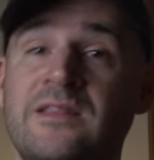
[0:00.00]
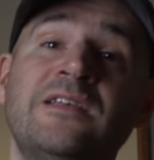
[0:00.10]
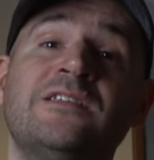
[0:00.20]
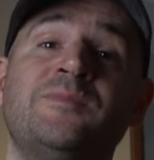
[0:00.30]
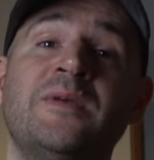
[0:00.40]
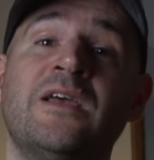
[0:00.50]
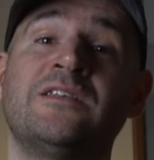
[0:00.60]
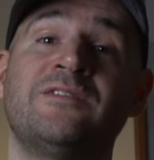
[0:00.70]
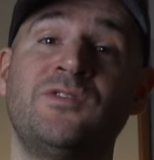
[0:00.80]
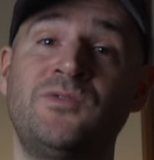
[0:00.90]
This is
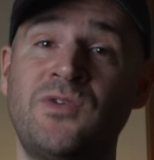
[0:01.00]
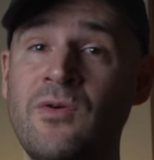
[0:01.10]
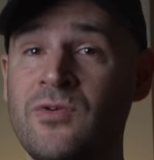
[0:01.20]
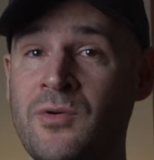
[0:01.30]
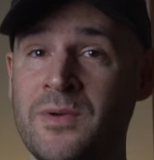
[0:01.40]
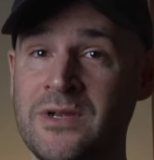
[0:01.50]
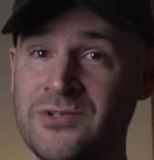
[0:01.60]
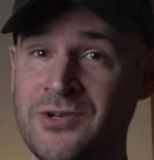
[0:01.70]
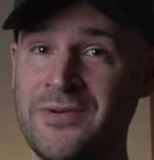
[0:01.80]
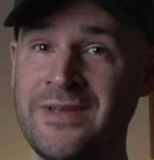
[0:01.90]
because if you don't know what you're
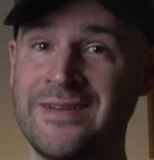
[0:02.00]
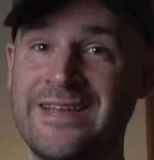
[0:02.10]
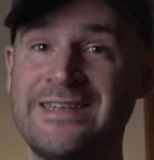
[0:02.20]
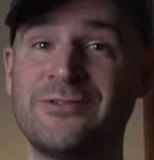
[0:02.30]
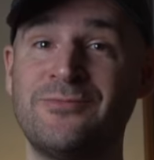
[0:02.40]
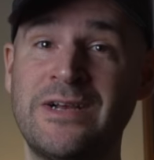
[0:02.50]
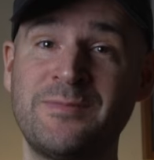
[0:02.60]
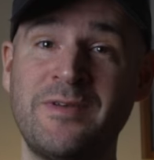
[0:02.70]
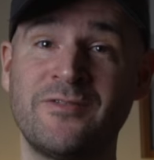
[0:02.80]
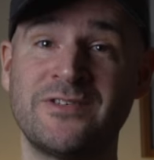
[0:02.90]
doing, it's a
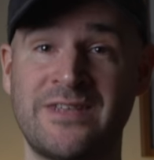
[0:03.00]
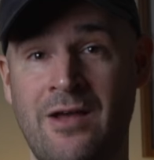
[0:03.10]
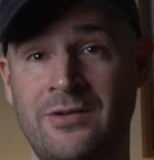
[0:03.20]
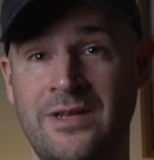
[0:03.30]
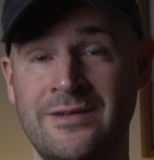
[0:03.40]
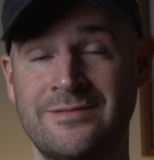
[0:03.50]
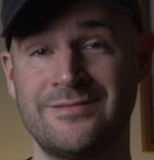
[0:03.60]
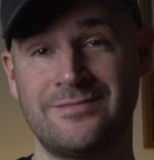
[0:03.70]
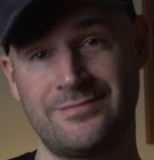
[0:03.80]
recipe for sounding,